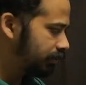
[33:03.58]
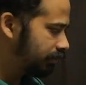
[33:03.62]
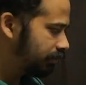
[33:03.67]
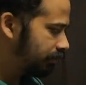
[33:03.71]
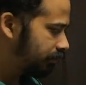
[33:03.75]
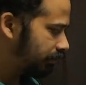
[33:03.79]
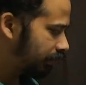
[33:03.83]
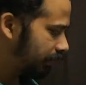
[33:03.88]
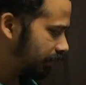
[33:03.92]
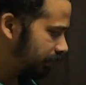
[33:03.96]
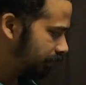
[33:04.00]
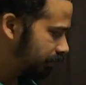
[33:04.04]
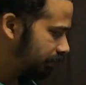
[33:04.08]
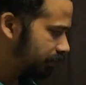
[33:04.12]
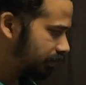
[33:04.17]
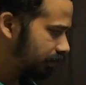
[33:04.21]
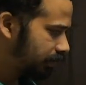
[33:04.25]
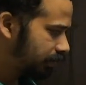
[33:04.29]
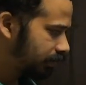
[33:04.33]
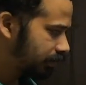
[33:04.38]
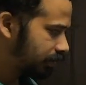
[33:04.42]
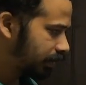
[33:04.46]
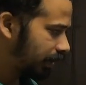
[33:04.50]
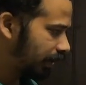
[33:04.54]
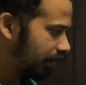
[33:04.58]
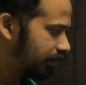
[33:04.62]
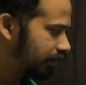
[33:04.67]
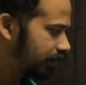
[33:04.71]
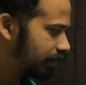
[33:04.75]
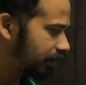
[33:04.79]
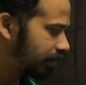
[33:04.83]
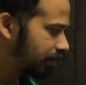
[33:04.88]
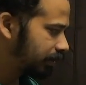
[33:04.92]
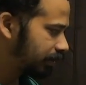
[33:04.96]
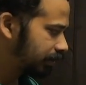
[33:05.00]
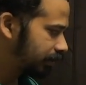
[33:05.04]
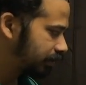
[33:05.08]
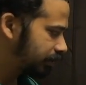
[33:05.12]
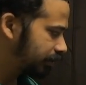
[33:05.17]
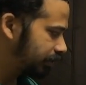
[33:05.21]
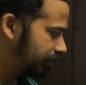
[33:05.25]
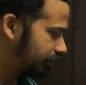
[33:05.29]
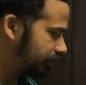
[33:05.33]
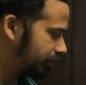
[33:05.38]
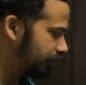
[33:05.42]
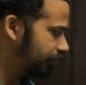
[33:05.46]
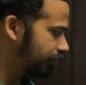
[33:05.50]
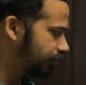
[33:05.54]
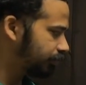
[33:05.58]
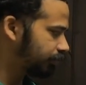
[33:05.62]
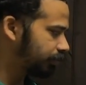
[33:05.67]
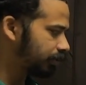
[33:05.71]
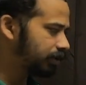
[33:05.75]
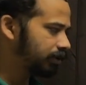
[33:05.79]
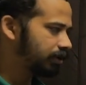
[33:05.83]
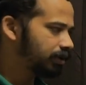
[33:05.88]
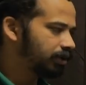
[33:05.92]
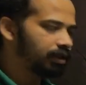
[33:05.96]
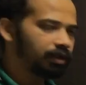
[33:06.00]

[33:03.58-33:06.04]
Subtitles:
Fine. So kinetic energy is this one,